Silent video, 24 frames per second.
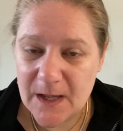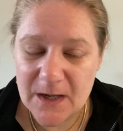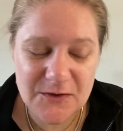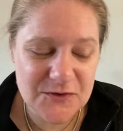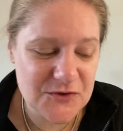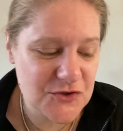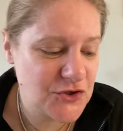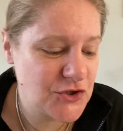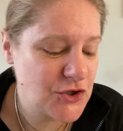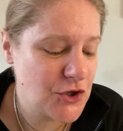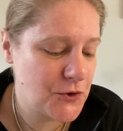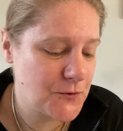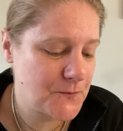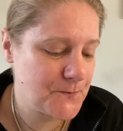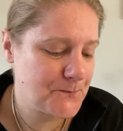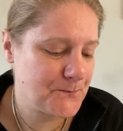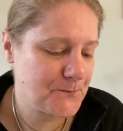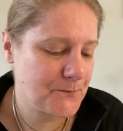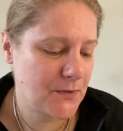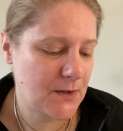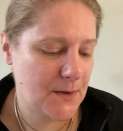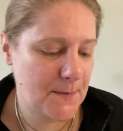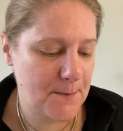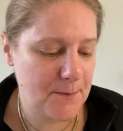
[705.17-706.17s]
So,
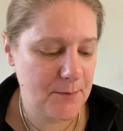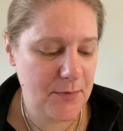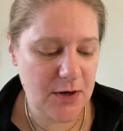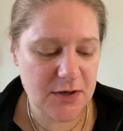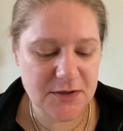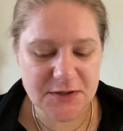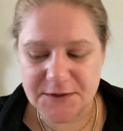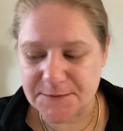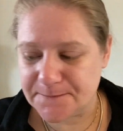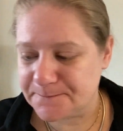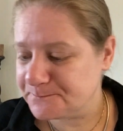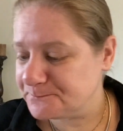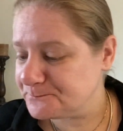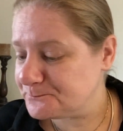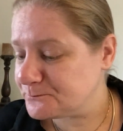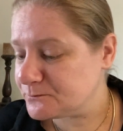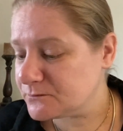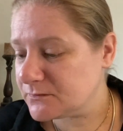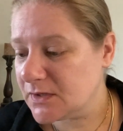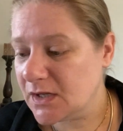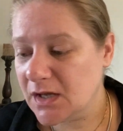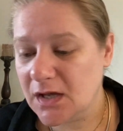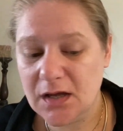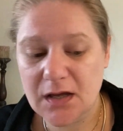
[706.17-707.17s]
but
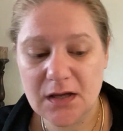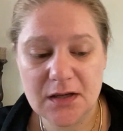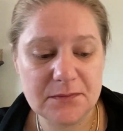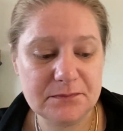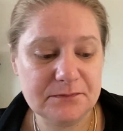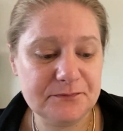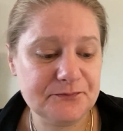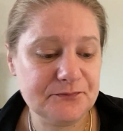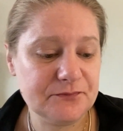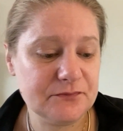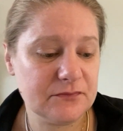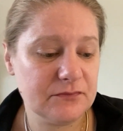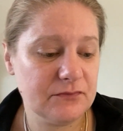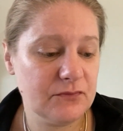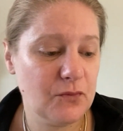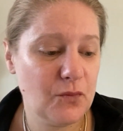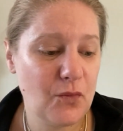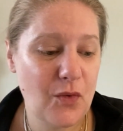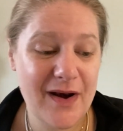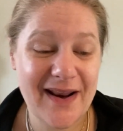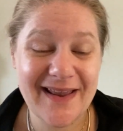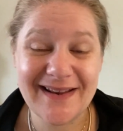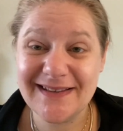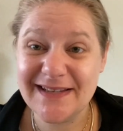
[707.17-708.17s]

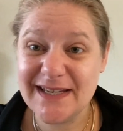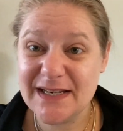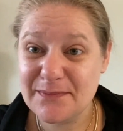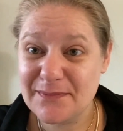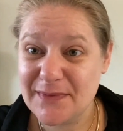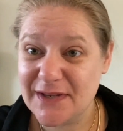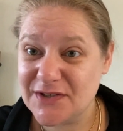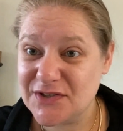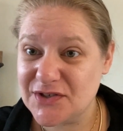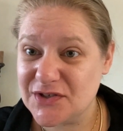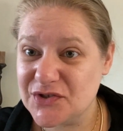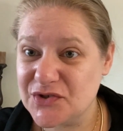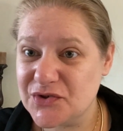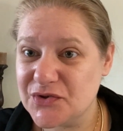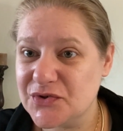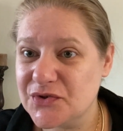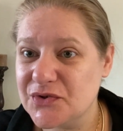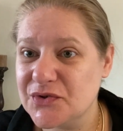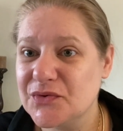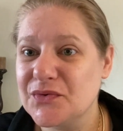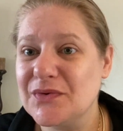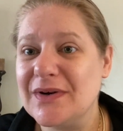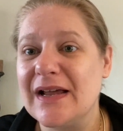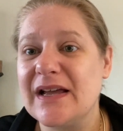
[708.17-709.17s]
what I did mention to
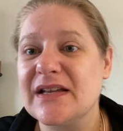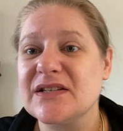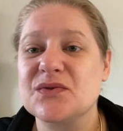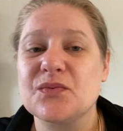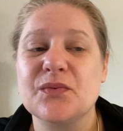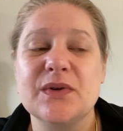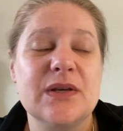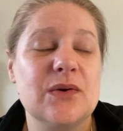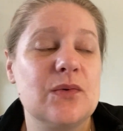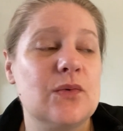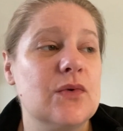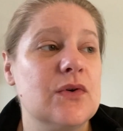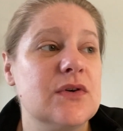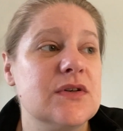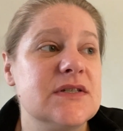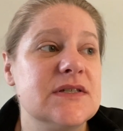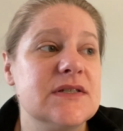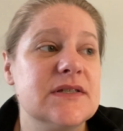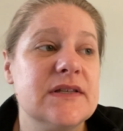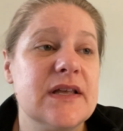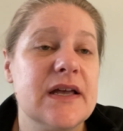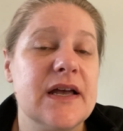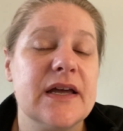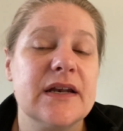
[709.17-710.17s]
you last week
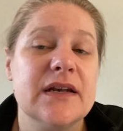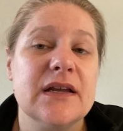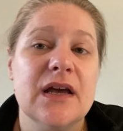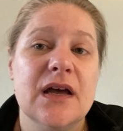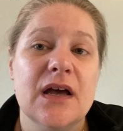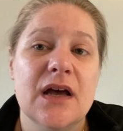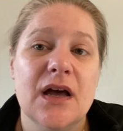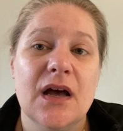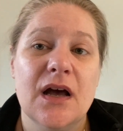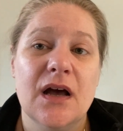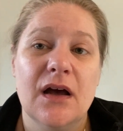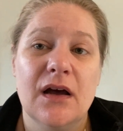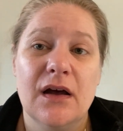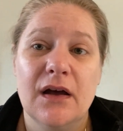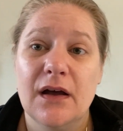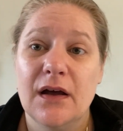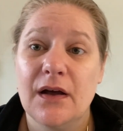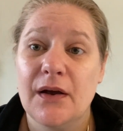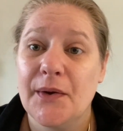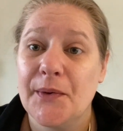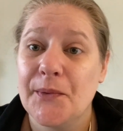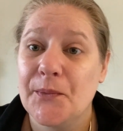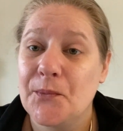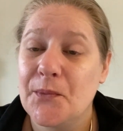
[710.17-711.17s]
was that
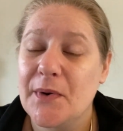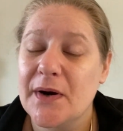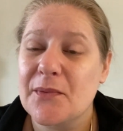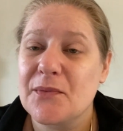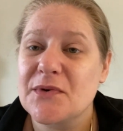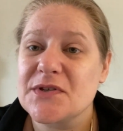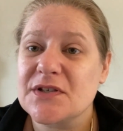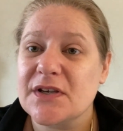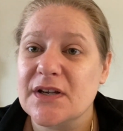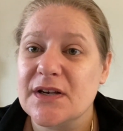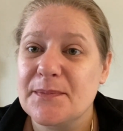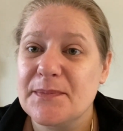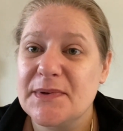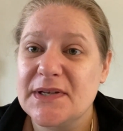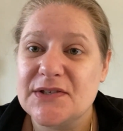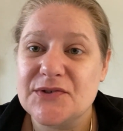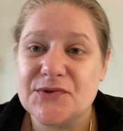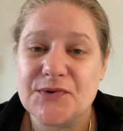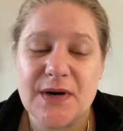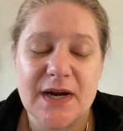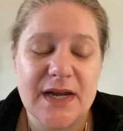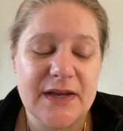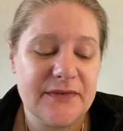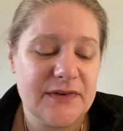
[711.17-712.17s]
when I was going to be
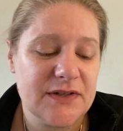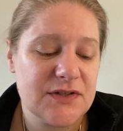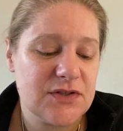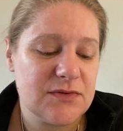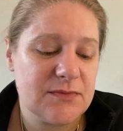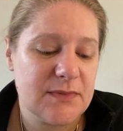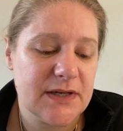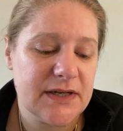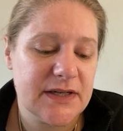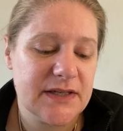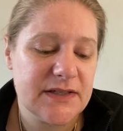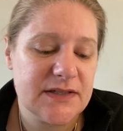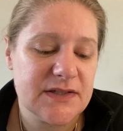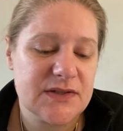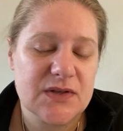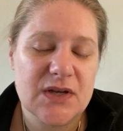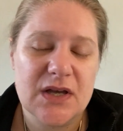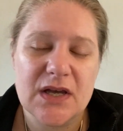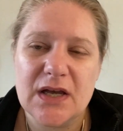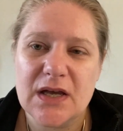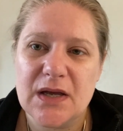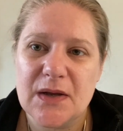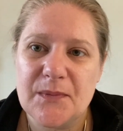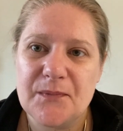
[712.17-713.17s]
driving to mines,
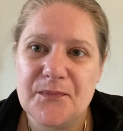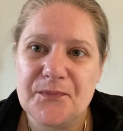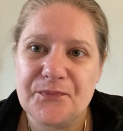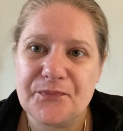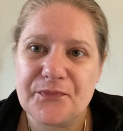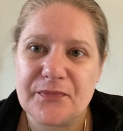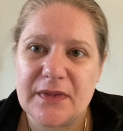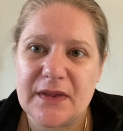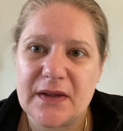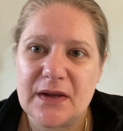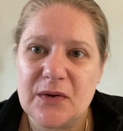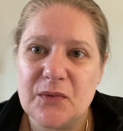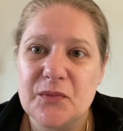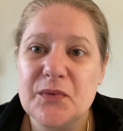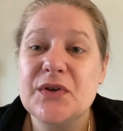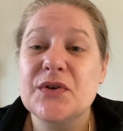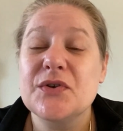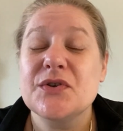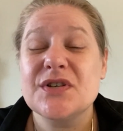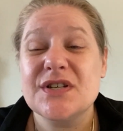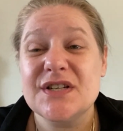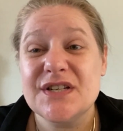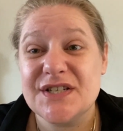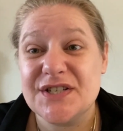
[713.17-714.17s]
we
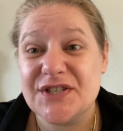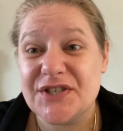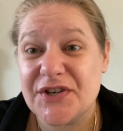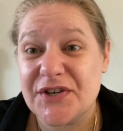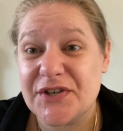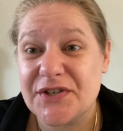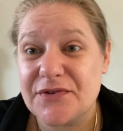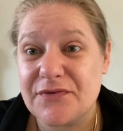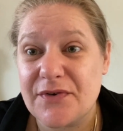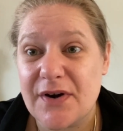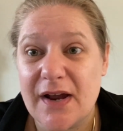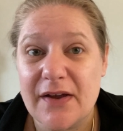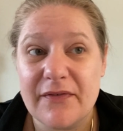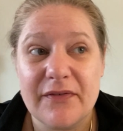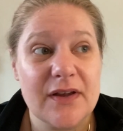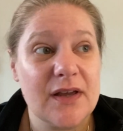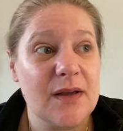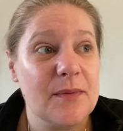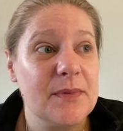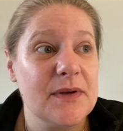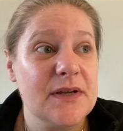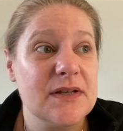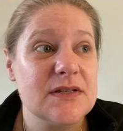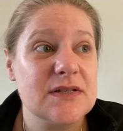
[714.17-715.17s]
usually share driving
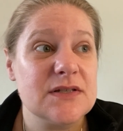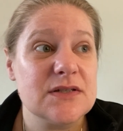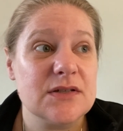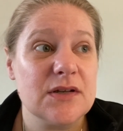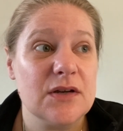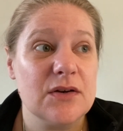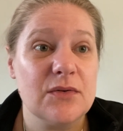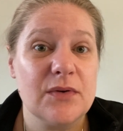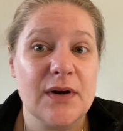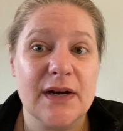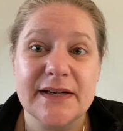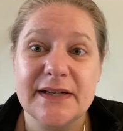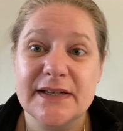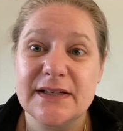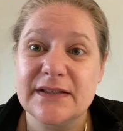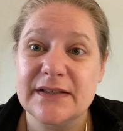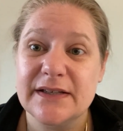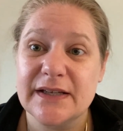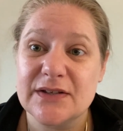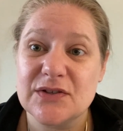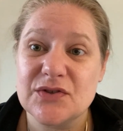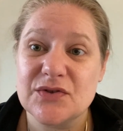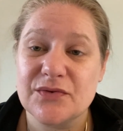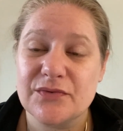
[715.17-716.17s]
a bit, so I didn't
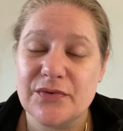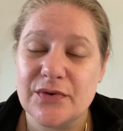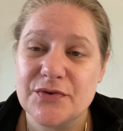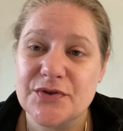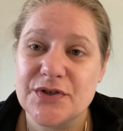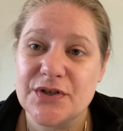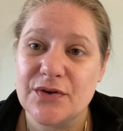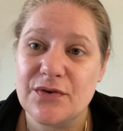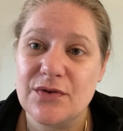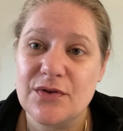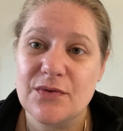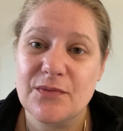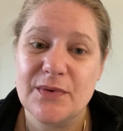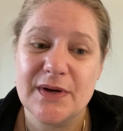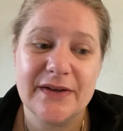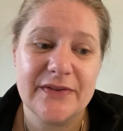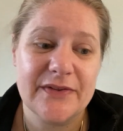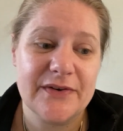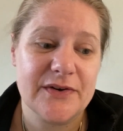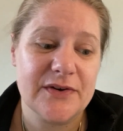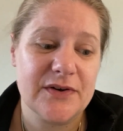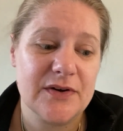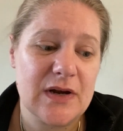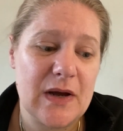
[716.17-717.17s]
get to crochet all the way
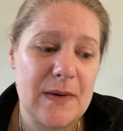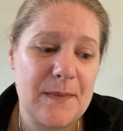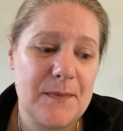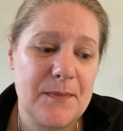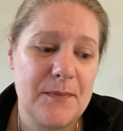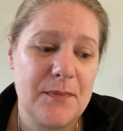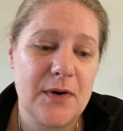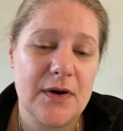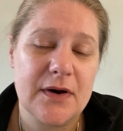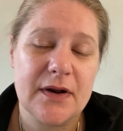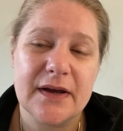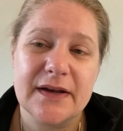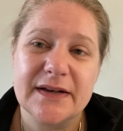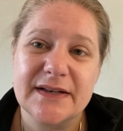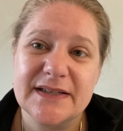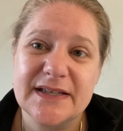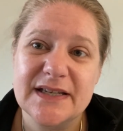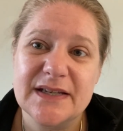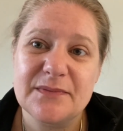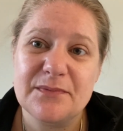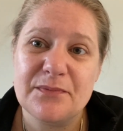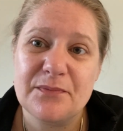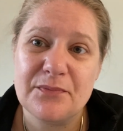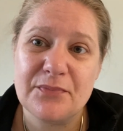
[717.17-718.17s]
there, but I
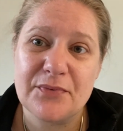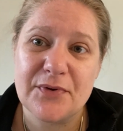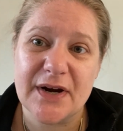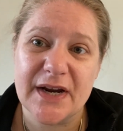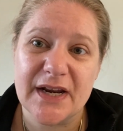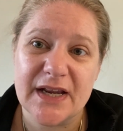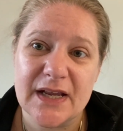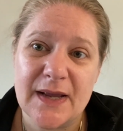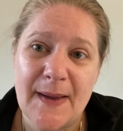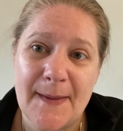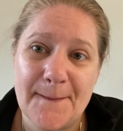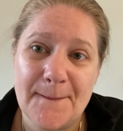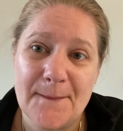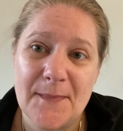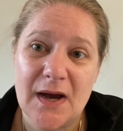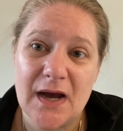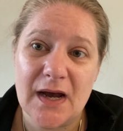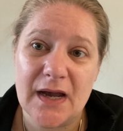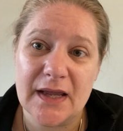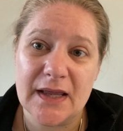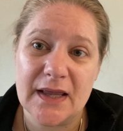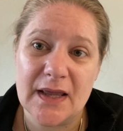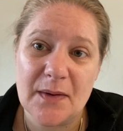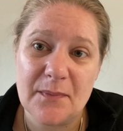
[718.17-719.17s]
did bring
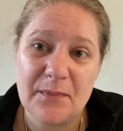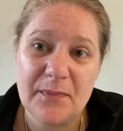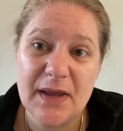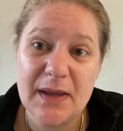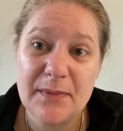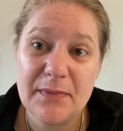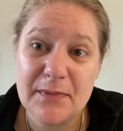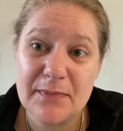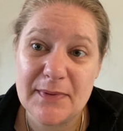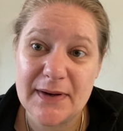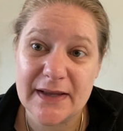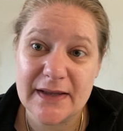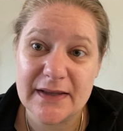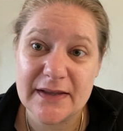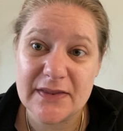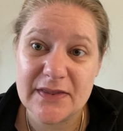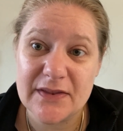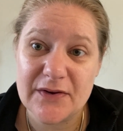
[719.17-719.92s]
my baby blanket